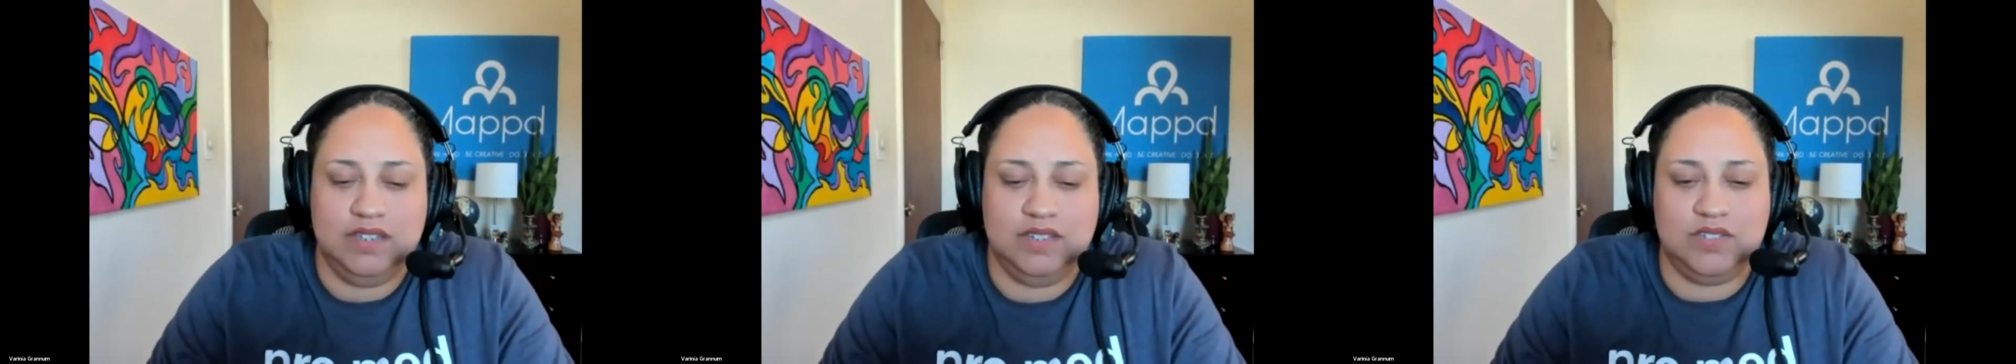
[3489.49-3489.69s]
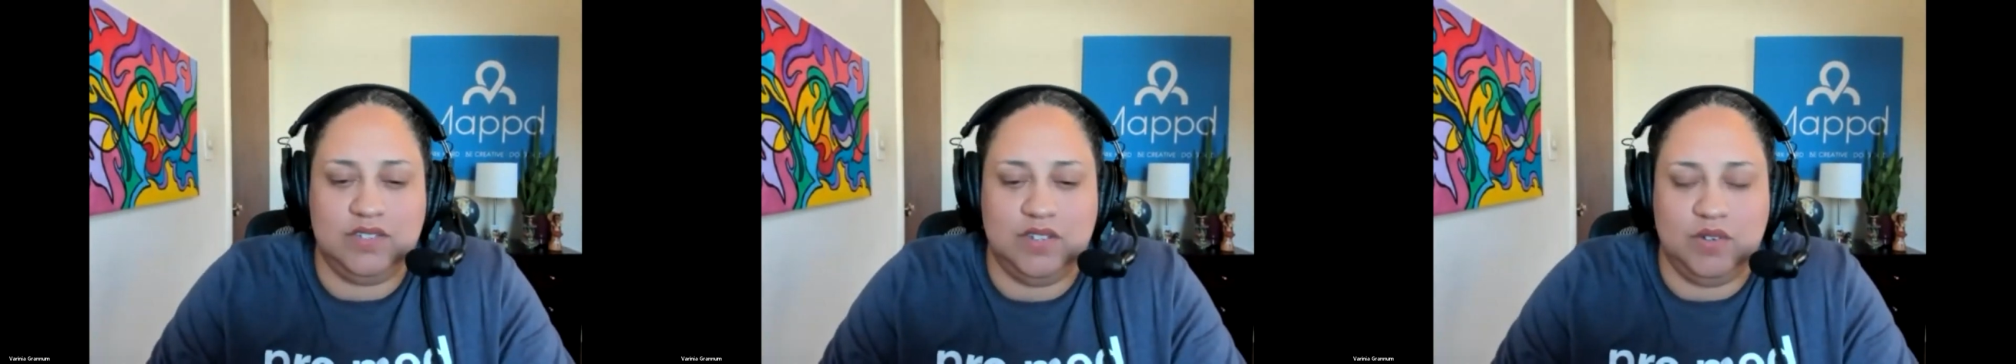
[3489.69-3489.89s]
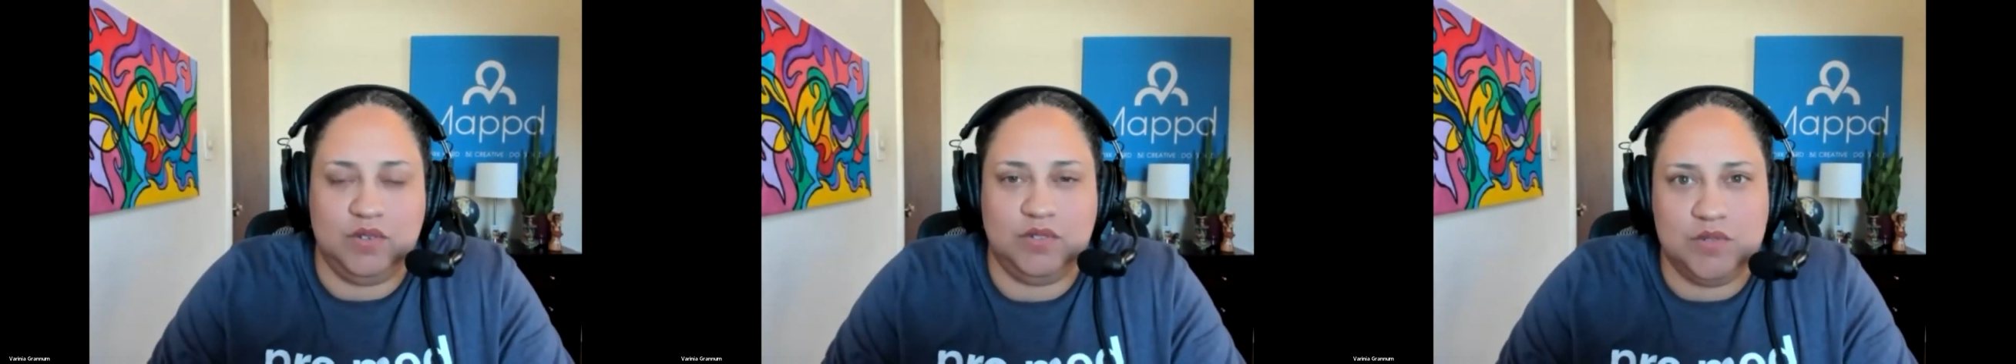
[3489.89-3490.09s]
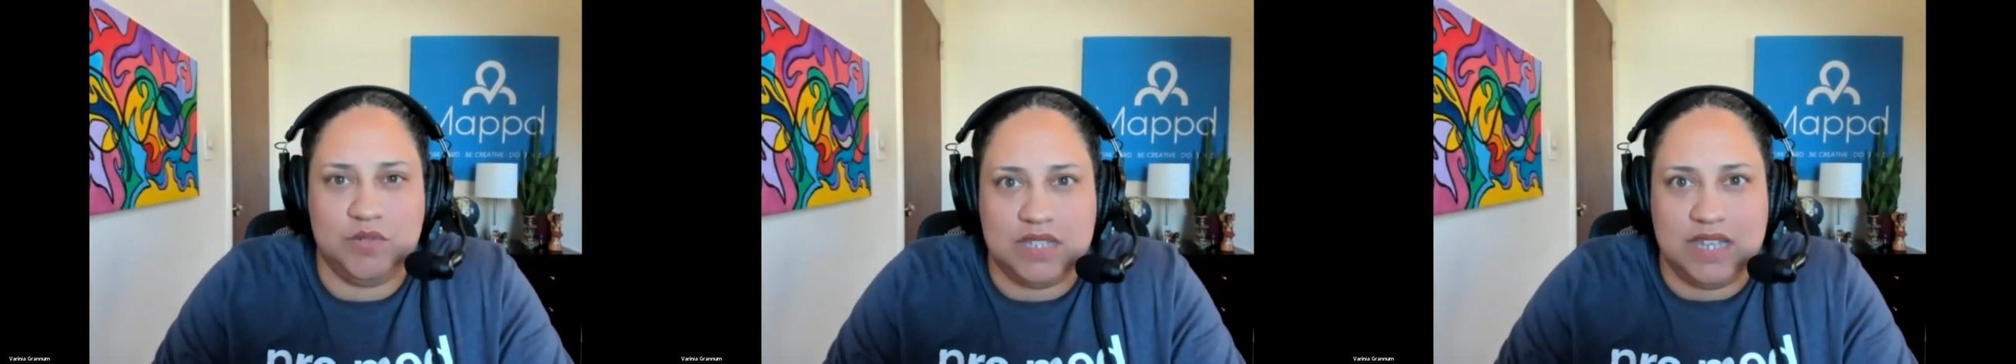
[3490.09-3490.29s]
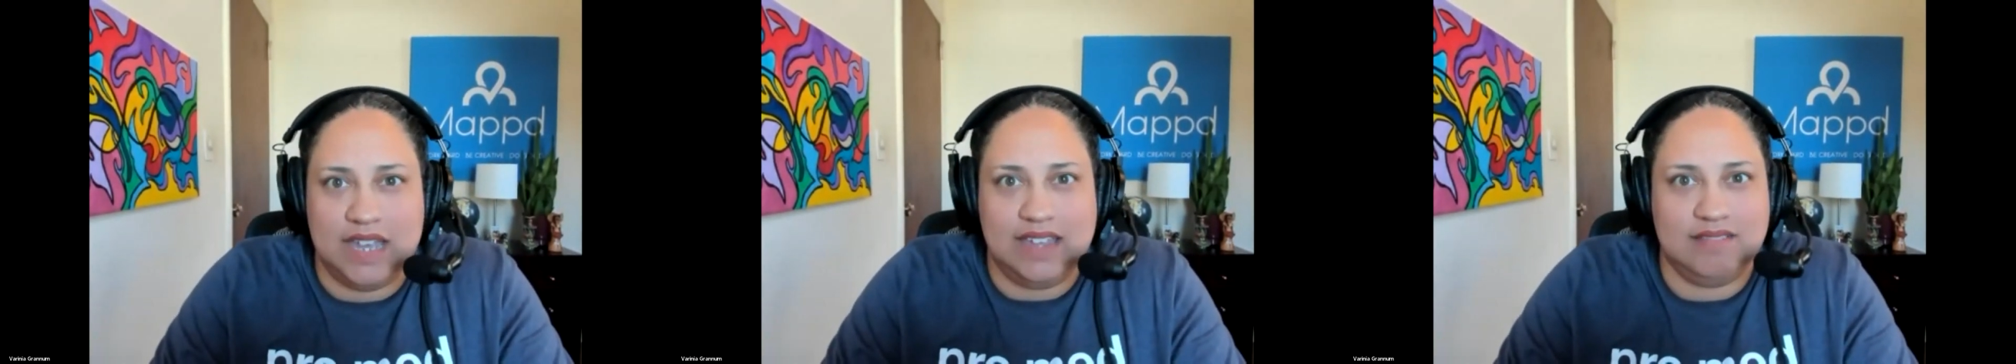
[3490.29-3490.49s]
So
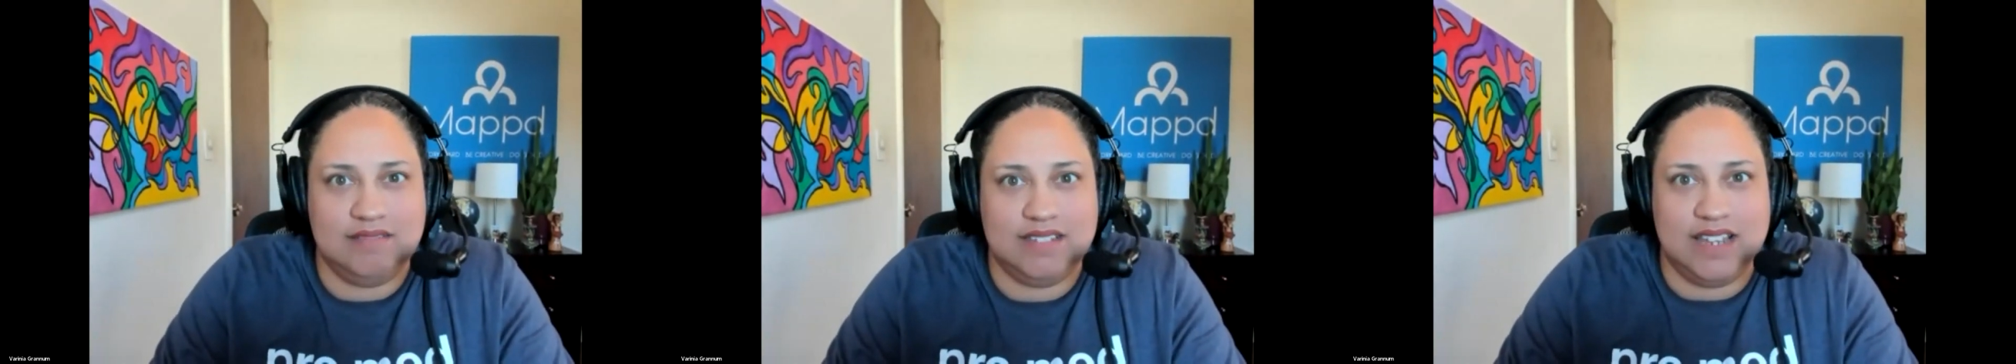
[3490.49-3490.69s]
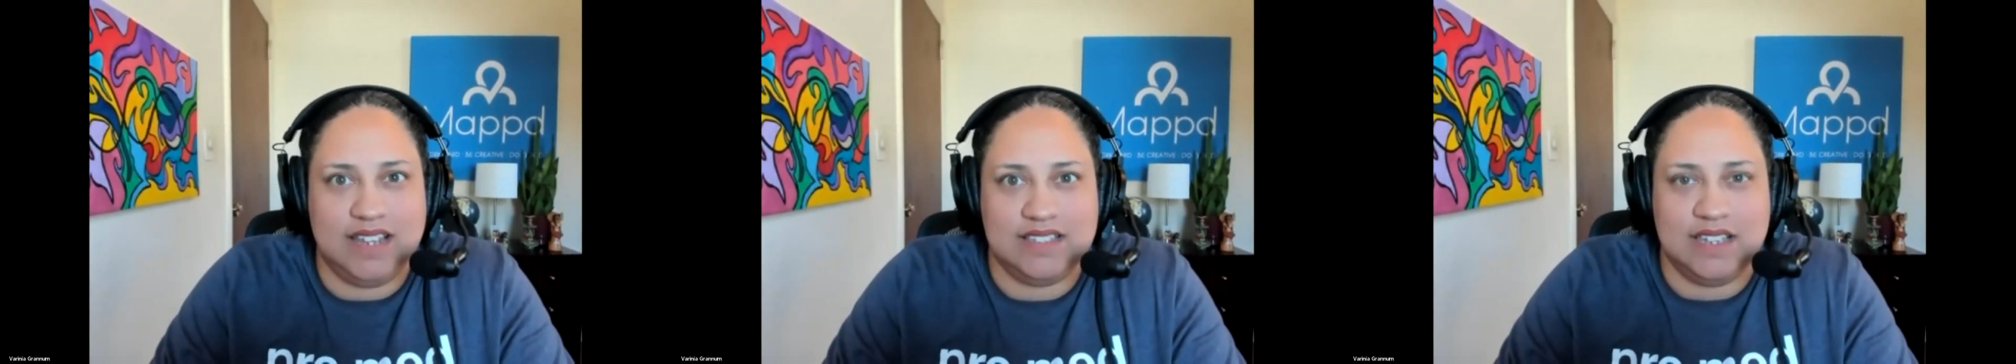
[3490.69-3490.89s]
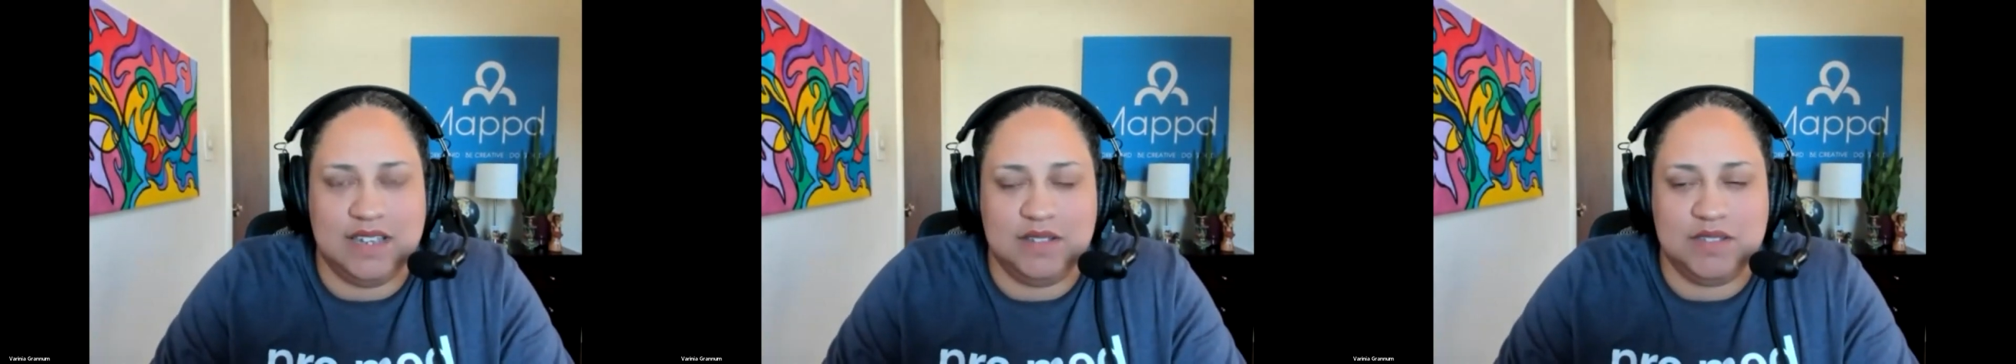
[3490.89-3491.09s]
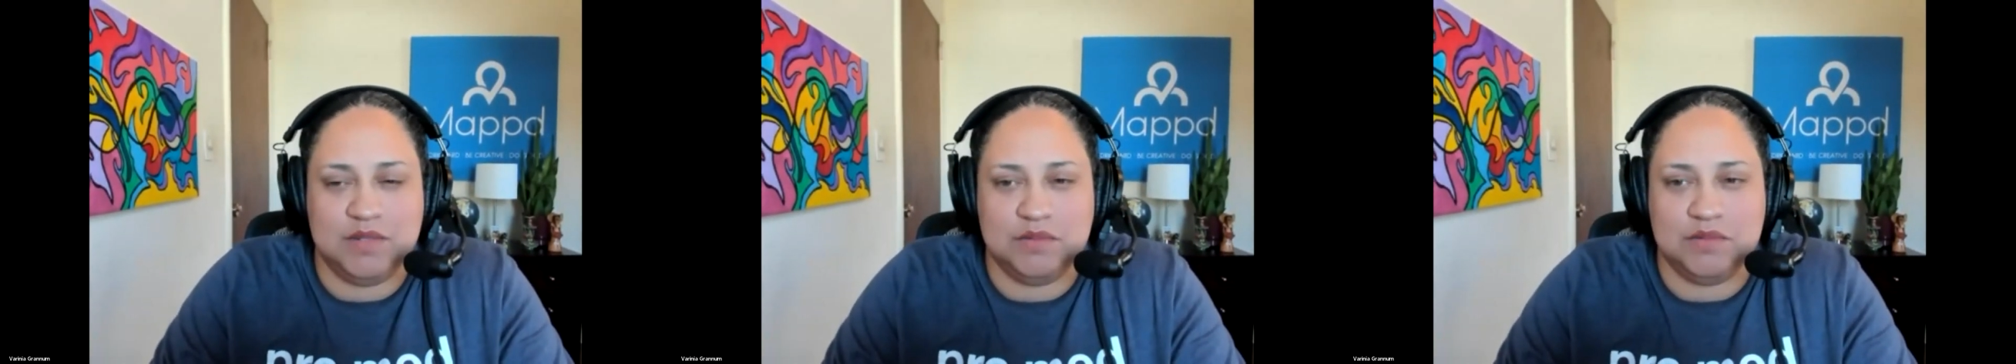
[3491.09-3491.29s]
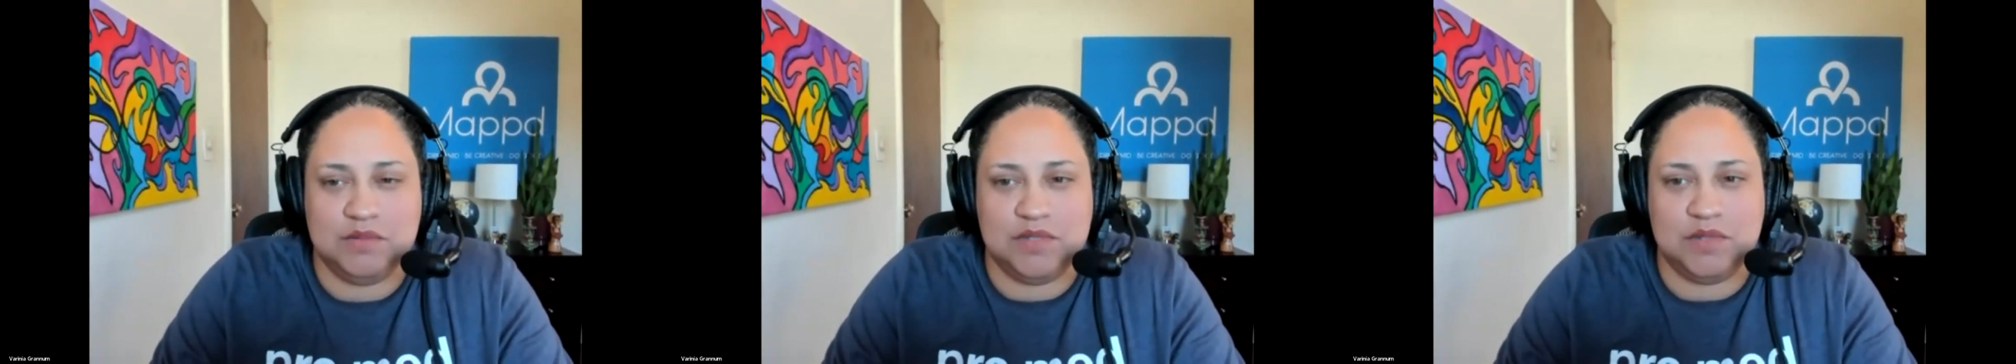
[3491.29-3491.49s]
use that that time to